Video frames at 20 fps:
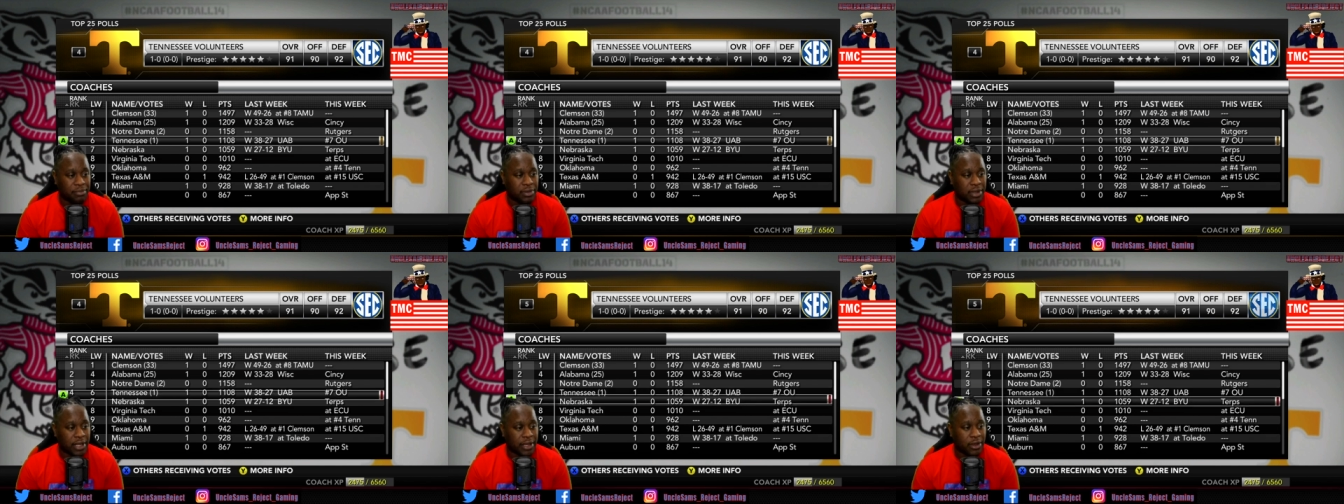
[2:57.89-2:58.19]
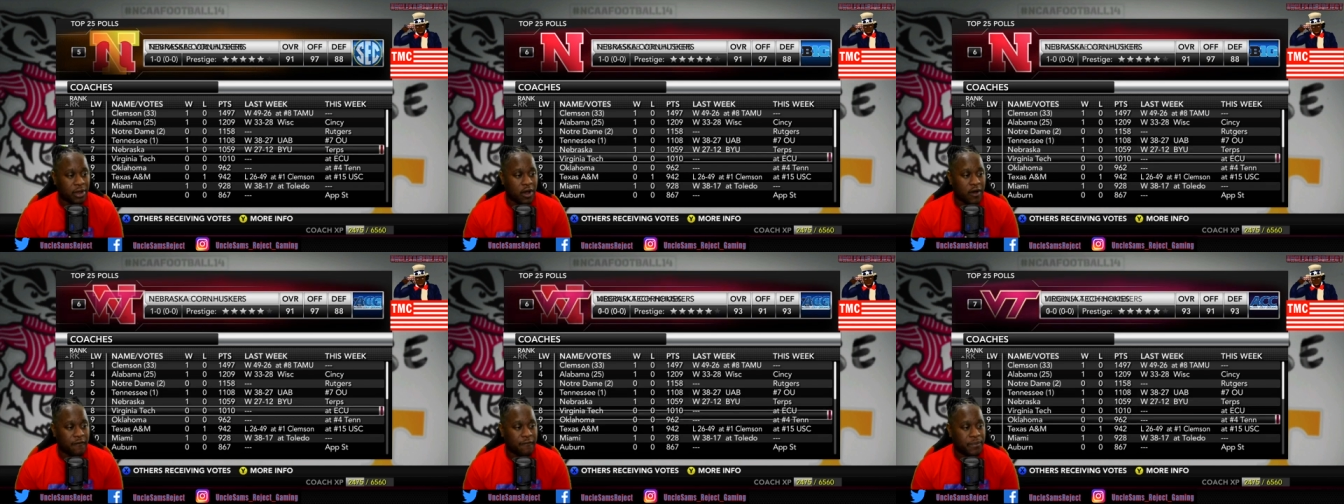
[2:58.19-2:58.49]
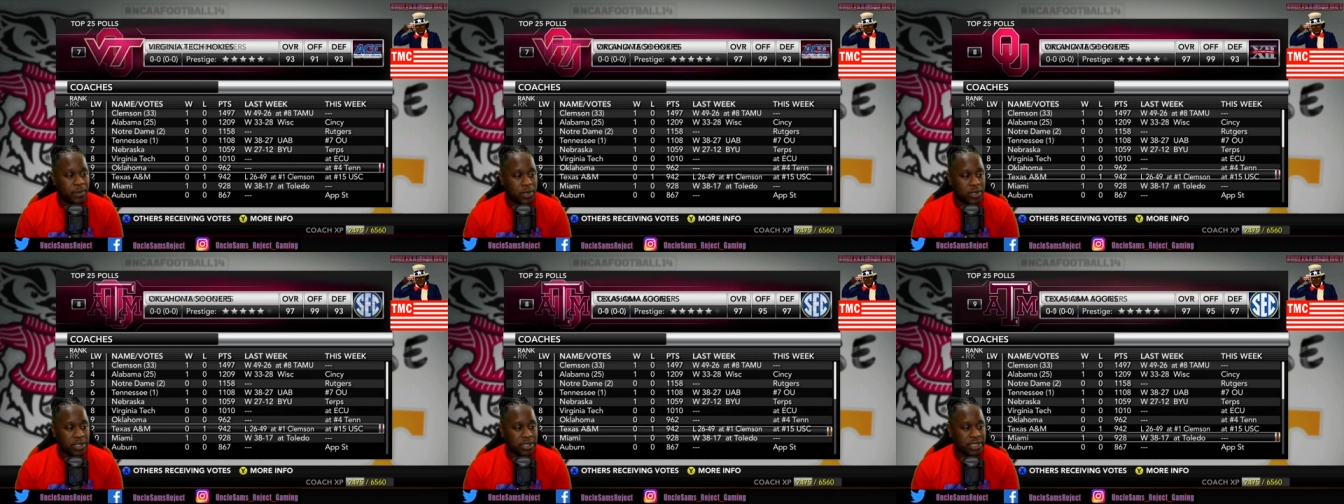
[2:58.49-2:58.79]
playoff
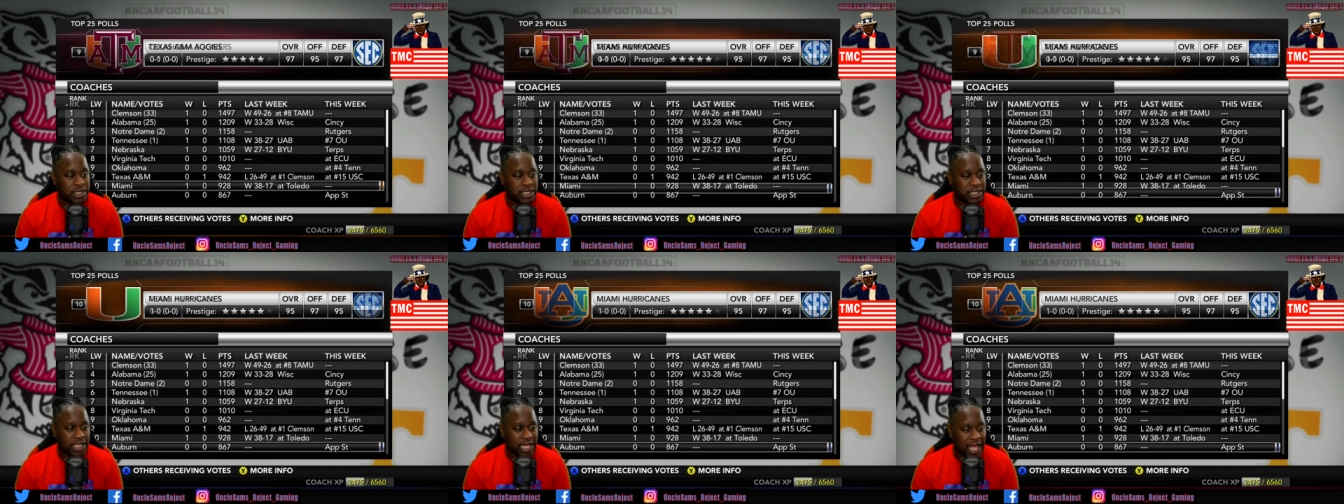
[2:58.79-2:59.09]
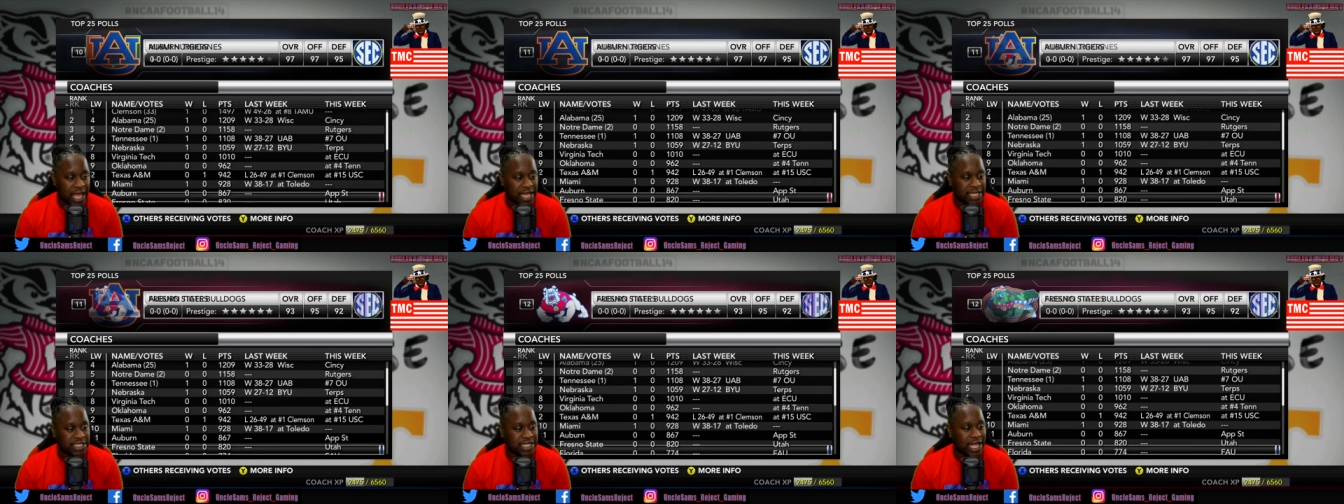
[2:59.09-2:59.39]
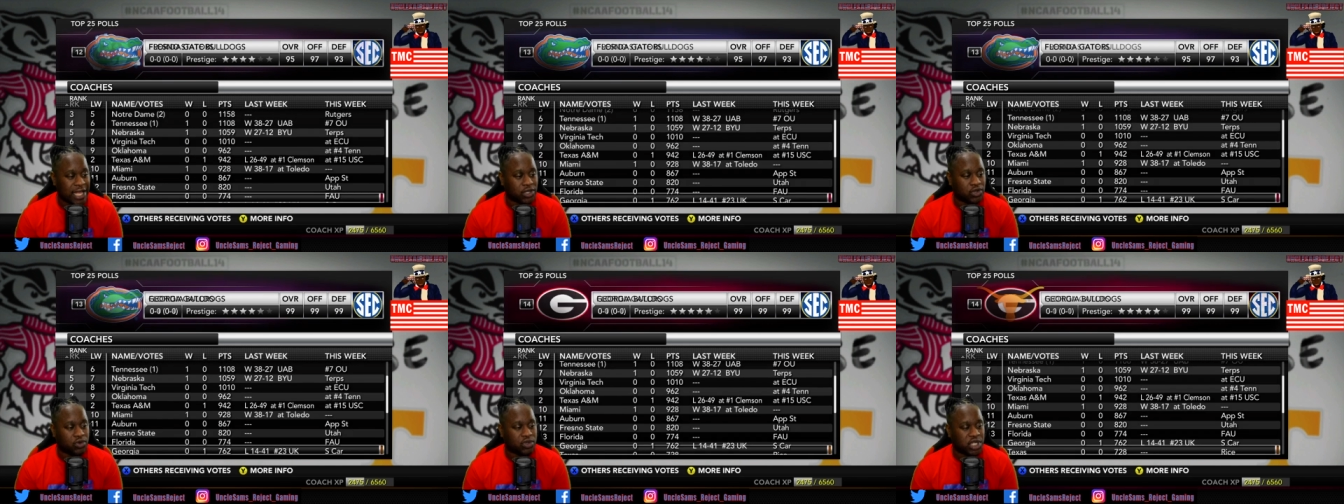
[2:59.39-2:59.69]
push slash
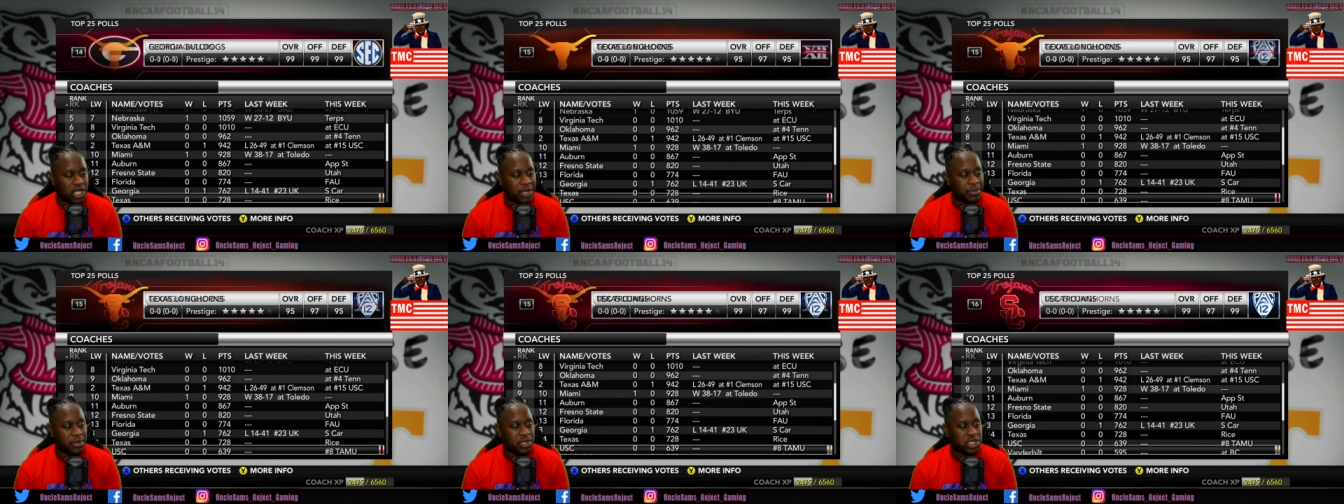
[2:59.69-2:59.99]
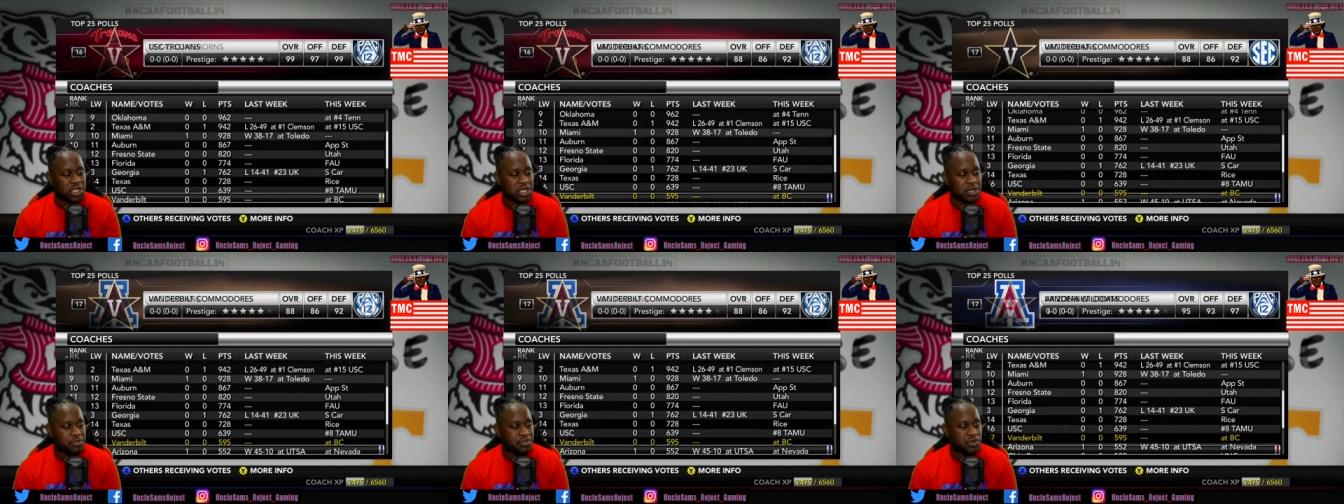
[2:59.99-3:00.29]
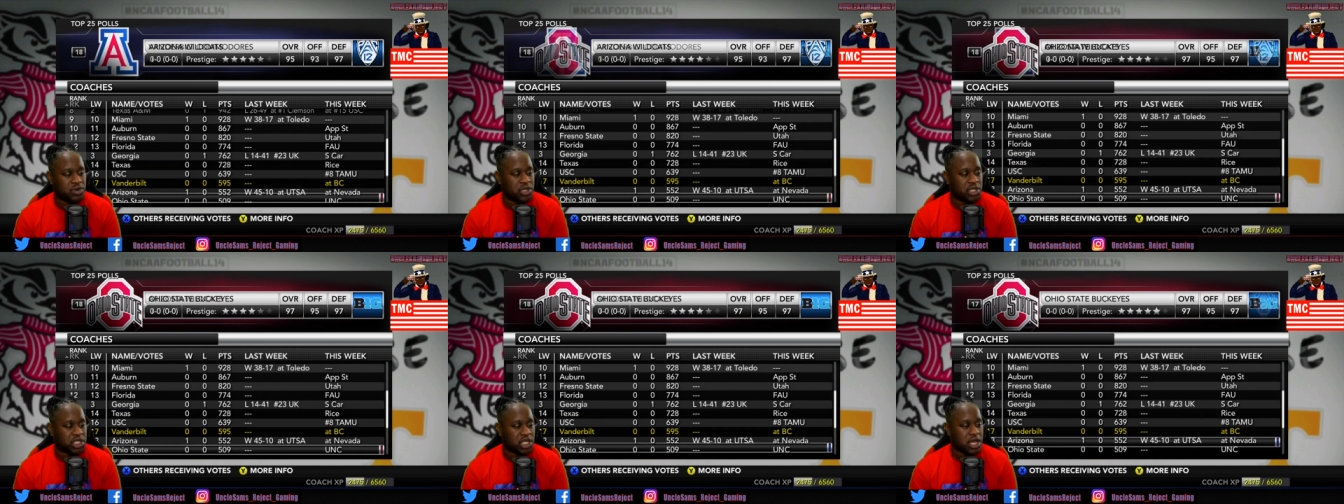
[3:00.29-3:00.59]
national championship
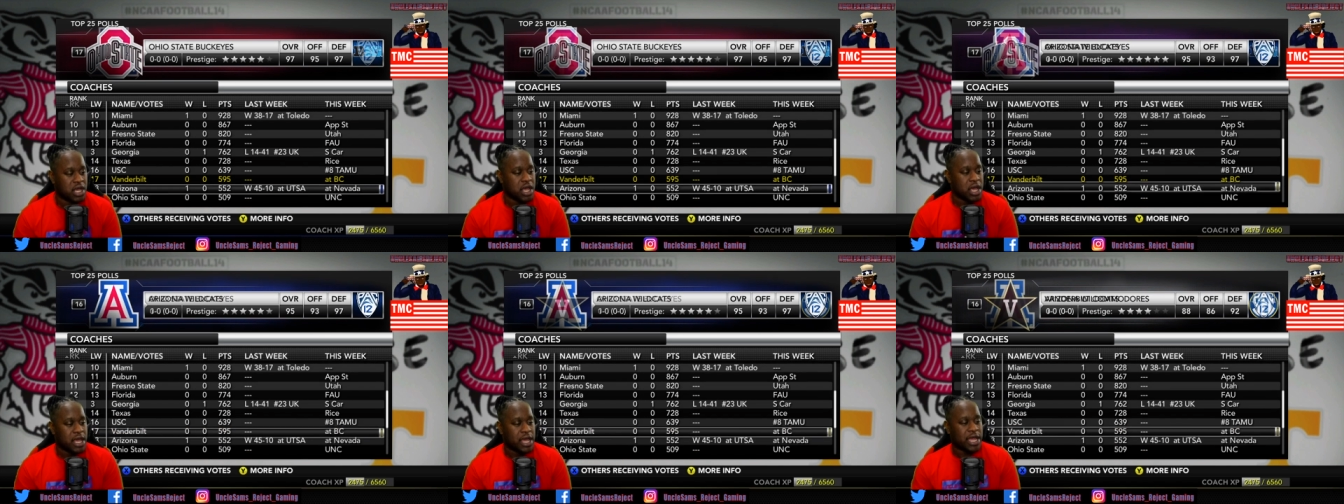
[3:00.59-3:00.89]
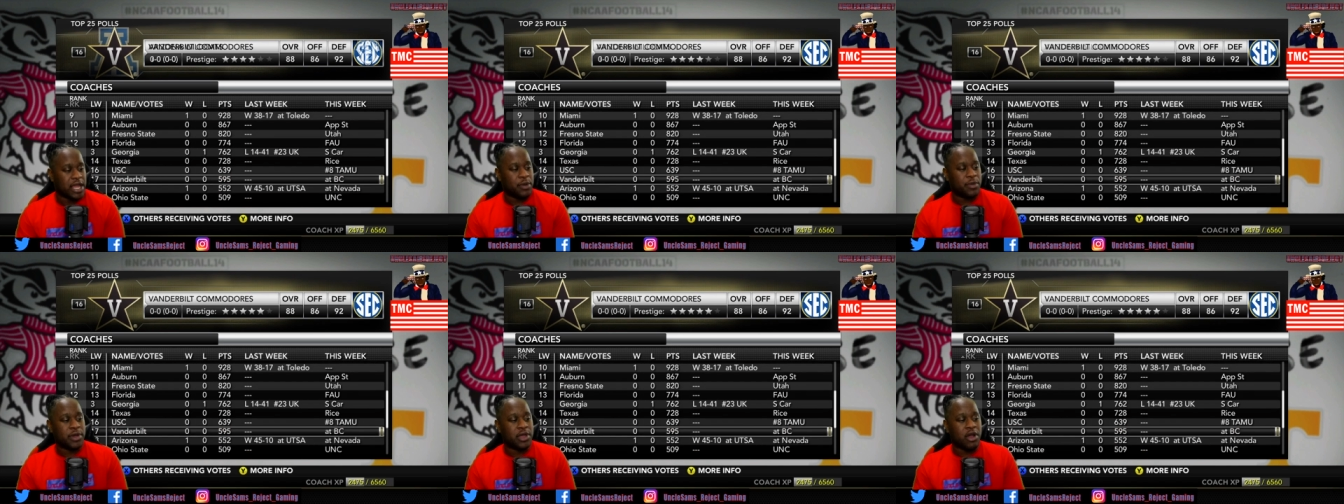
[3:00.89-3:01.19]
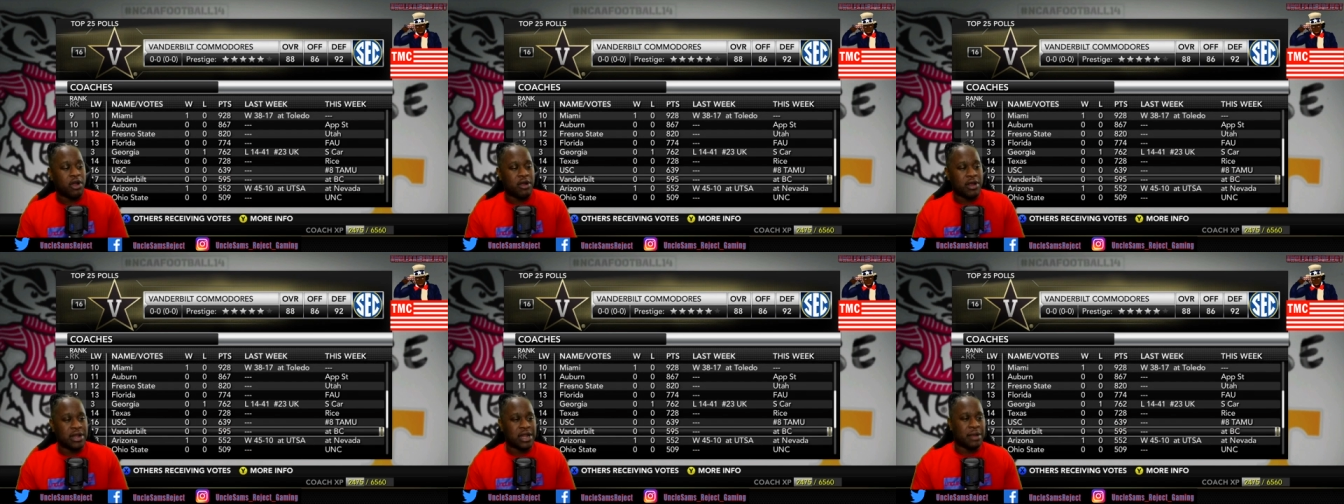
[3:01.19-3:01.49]
push here we
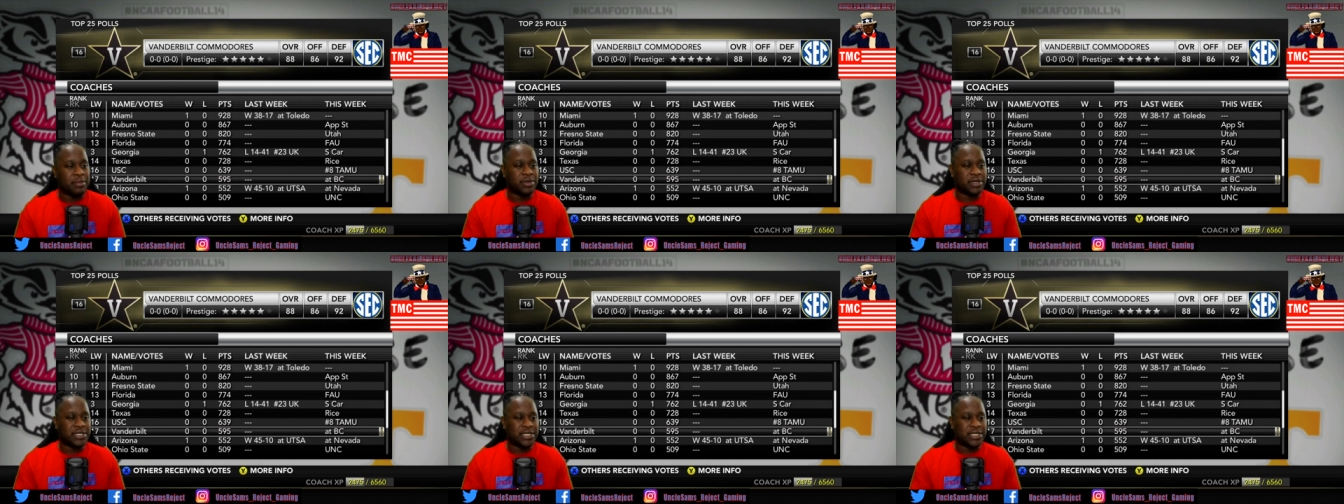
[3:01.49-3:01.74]
are at number